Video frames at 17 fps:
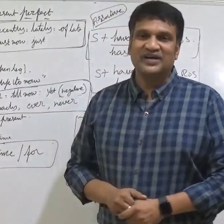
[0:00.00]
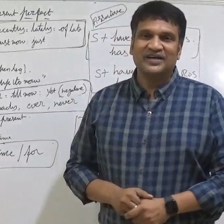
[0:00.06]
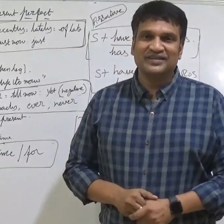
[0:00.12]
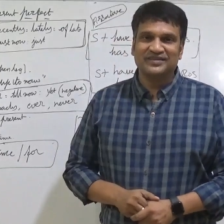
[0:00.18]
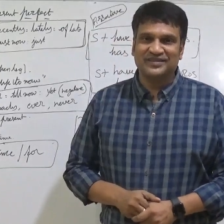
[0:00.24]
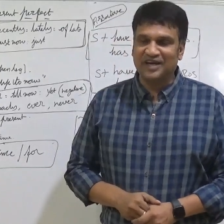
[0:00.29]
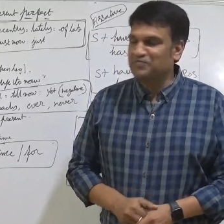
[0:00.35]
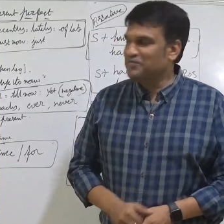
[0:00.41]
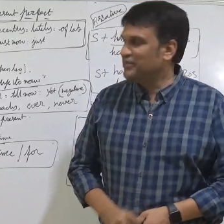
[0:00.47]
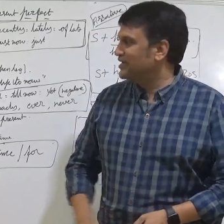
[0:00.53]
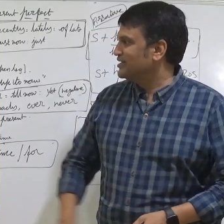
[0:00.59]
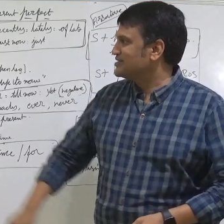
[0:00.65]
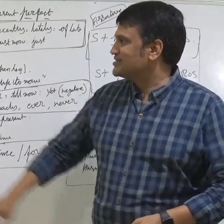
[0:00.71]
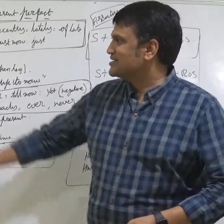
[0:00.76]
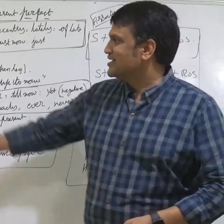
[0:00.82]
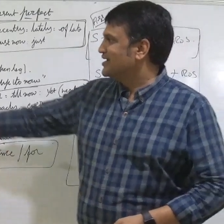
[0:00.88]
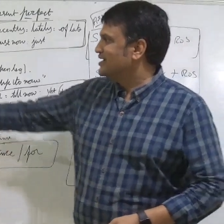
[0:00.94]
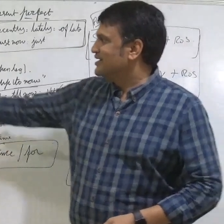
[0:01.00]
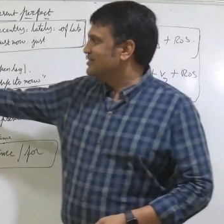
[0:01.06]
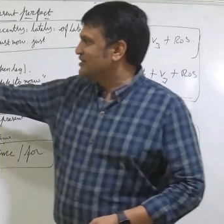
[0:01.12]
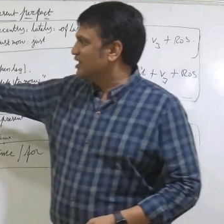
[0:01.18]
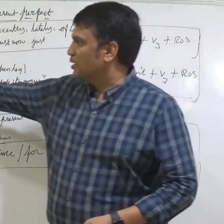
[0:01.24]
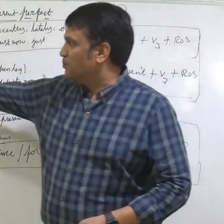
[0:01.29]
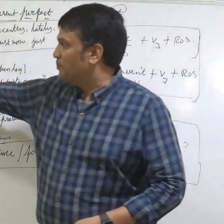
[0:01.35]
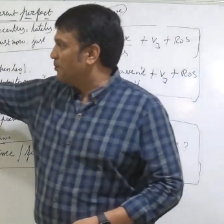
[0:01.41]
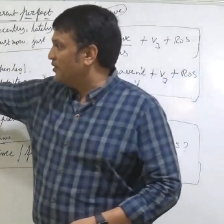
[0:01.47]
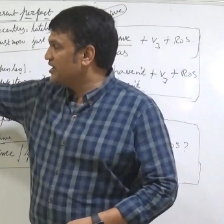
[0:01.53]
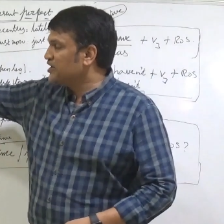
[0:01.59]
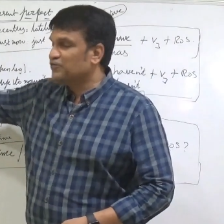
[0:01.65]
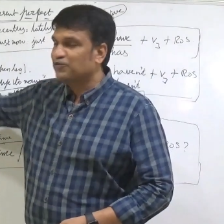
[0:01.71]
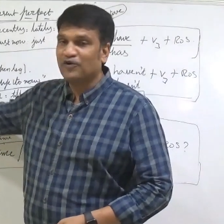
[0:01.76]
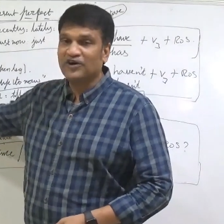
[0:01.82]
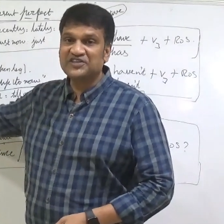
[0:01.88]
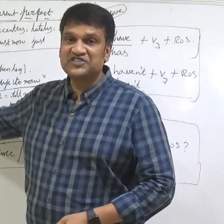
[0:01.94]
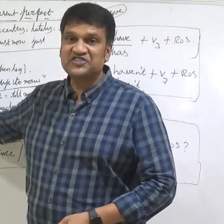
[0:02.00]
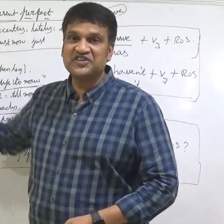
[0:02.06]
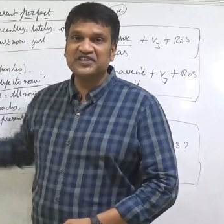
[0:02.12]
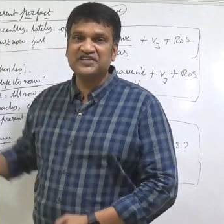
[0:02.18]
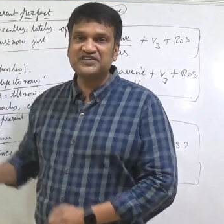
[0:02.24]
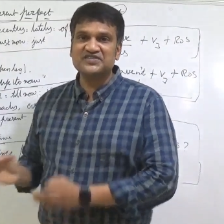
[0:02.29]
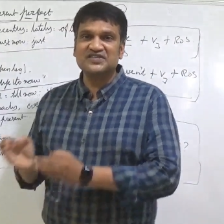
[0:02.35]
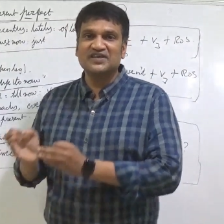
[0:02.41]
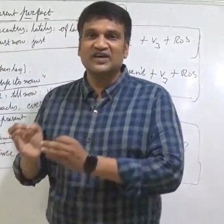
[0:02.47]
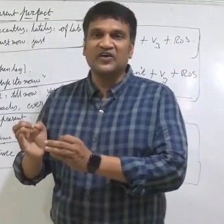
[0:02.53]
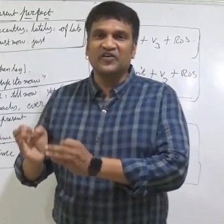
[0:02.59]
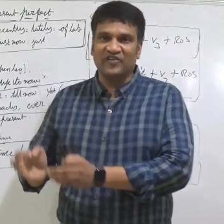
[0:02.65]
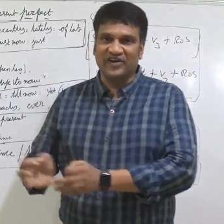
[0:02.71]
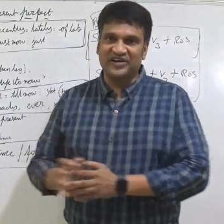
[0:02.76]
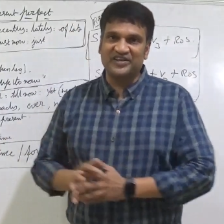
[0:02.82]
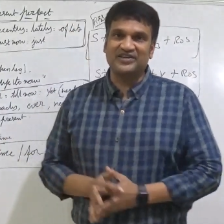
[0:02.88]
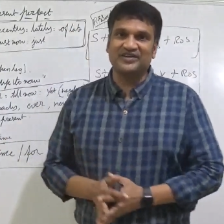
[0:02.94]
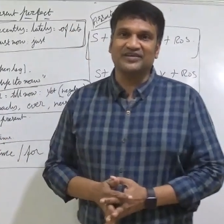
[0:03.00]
That means the breakfast is ready.